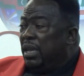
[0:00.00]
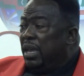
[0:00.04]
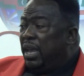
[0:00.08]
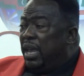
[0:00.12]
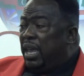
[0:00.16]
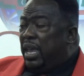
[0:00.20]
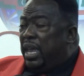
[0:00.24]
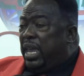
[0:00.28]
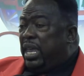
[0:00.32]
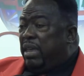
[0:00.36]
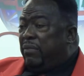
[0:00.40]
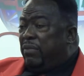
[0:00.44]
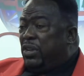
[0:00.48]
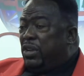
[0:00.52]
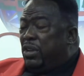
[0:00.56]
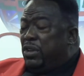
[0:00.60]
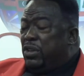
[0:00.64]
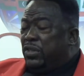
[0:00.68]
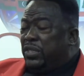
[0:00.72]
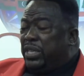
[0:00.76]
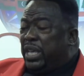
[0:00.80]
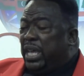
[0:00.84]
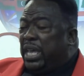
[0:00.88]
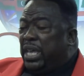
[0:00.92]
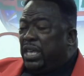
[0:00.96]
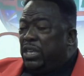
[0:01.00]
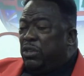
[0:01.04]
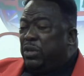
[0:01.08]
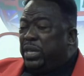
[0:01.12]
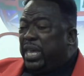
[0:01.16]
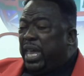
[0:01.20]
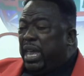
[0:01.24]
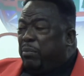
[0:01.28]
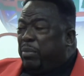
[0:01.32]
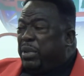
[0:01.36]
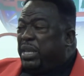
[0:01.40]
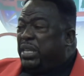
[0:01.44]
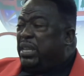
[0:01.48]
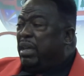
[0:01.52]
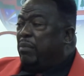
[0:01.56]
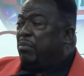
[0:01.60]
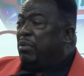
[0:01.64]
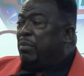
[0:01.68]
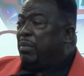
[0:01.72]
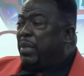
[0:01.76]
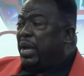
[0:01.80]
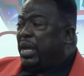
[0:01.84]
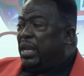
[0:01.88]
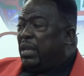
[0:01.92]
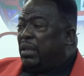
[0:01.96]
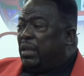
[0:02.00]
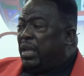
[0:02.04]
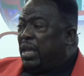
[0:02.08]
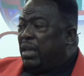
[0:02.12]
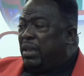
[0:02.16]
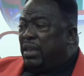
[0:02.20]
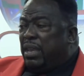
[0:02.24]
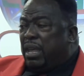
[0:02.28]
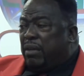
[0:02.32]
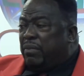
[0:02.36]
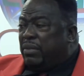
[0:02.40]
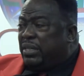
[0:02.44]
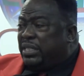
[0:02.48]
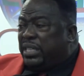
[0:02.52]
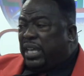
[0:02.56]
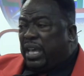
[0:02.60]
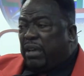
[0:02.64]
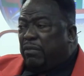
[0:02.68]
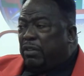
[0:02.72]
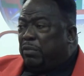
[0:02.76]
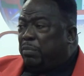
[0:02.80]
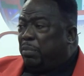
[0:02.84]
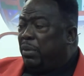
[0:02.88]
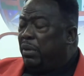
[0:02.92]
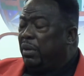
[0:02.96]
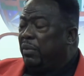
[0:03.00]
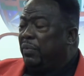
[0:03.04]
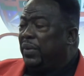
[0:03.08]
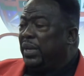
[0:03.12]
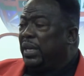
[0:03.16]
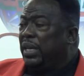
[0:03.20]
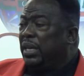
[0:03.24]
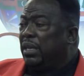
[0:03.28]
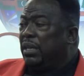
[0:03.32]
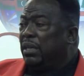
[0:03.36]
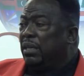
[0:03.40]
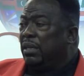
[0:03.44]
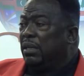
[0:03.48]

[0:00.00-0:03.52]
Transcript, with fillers: And even though you say, you can't be double minded, I never said I was perfect.